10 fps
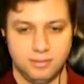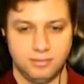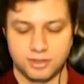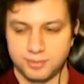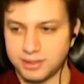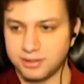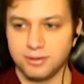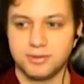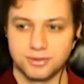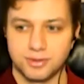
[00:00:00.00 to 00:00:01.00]
with respect to
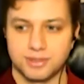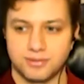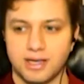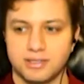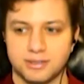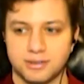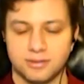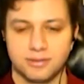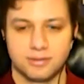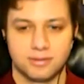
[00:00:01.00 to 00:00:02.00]
those norms
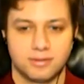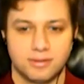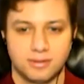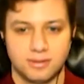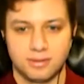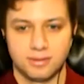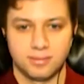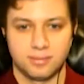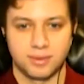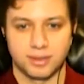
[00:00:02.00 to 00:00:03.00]
irrational
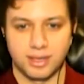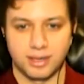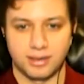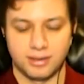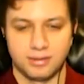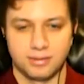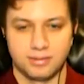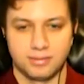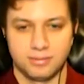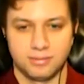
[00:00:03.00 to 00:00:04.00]
but like
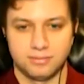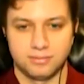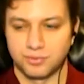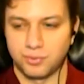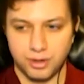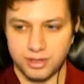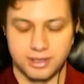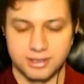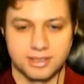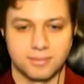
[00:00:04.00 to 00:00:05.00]

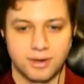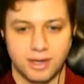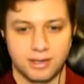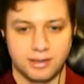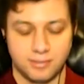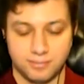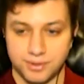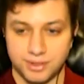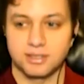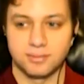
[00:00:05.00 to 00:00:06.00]
rewarded in some way and
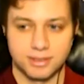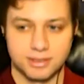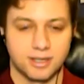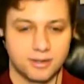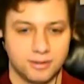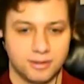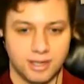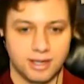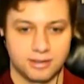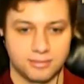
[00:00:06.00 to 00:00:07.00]
predictably so.
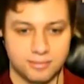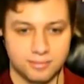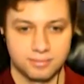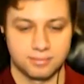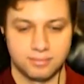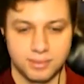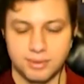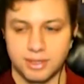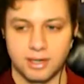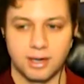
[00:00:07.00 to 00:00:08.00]
Like I can be
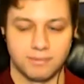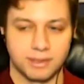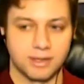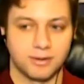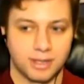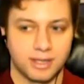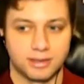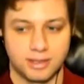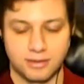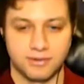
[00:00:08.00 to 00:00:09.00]
pretty confident going
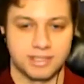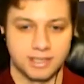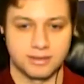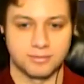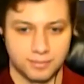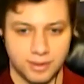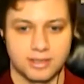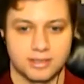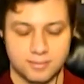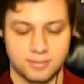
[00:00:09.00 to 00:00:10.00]
in that if I take the one
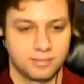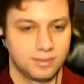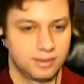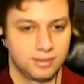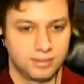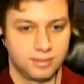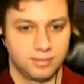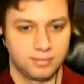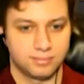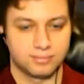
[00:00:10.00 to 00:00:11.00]
box, I'm
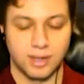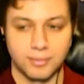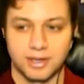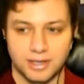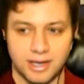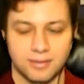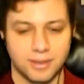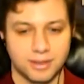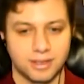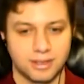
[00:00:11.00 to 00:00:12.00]
probably going to get a
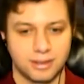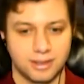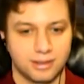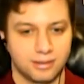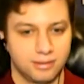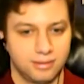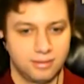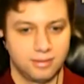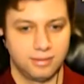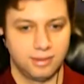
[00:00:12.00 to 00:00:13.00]
million. Like,
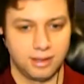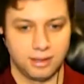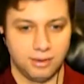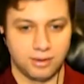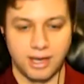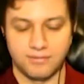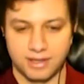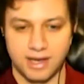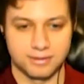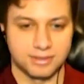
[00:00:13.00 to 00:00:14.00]
mm-hmm. okay, if
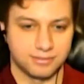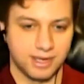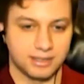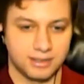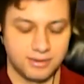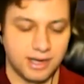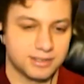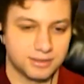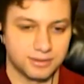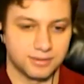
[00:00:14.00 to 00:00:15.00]
it counts as ra-
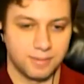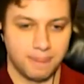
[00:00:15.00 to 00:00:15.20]
irrational,